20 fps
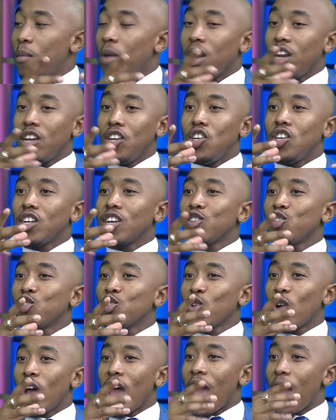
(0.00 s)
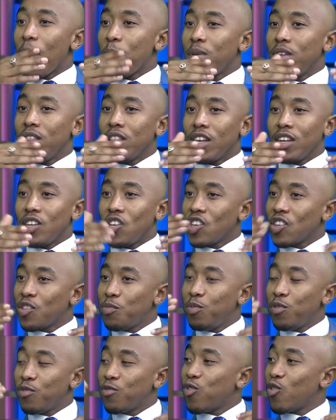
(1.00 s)
But it just so happened that just
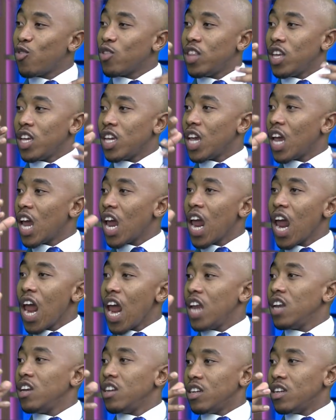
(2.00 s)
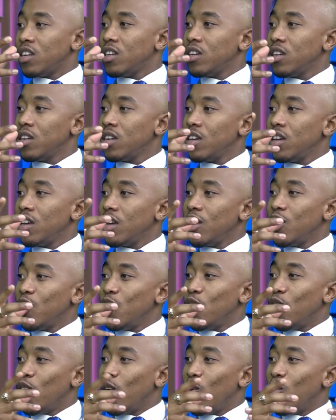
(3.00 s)
before the year ended, you
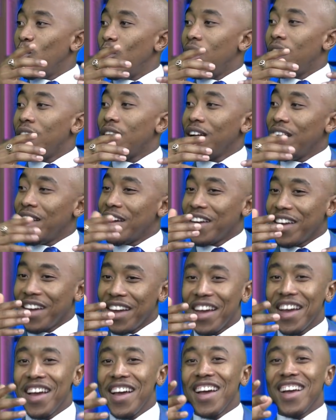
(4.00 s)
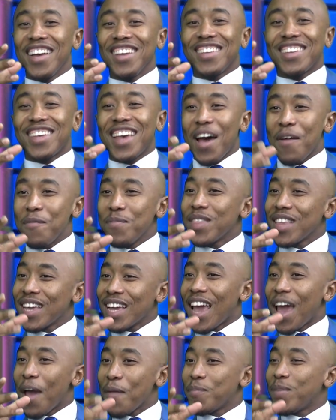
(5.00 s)
know, something
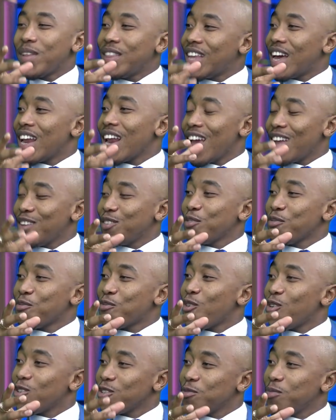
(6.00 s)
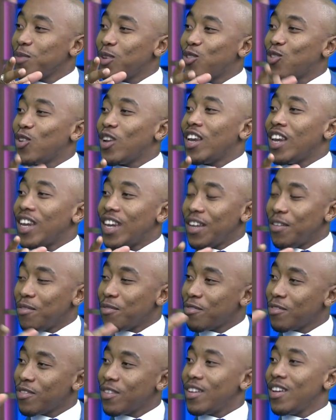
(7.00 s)
happened that had to force me to leave
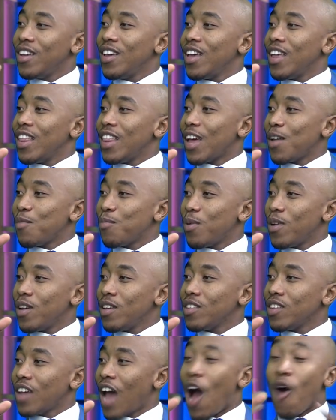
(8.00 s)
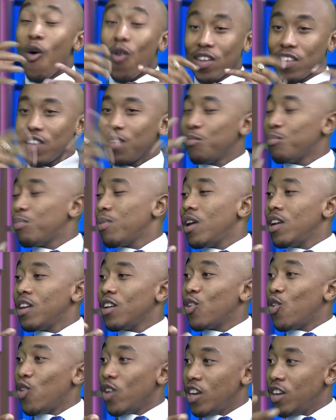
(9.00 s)
that place. I wasn't
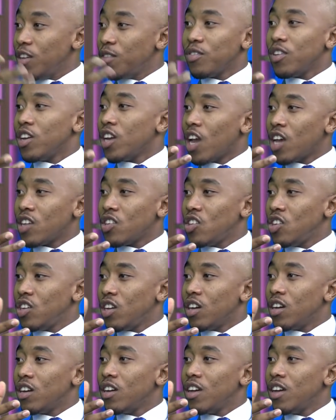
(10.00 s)
planning on leaving last year,